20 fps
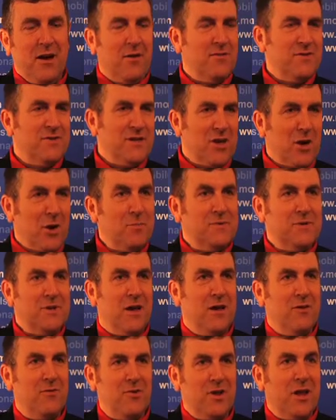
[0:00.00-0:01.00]
obviously
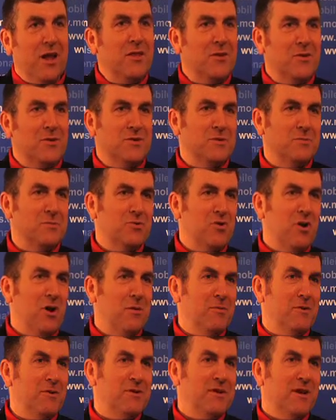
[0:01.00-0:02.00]
upside if you get those
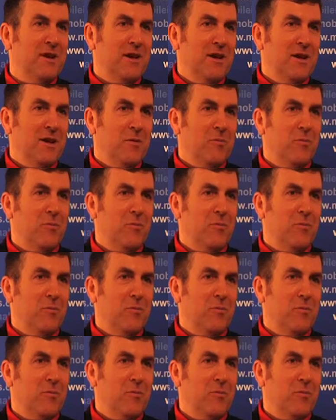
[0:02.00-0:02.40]
subscribers,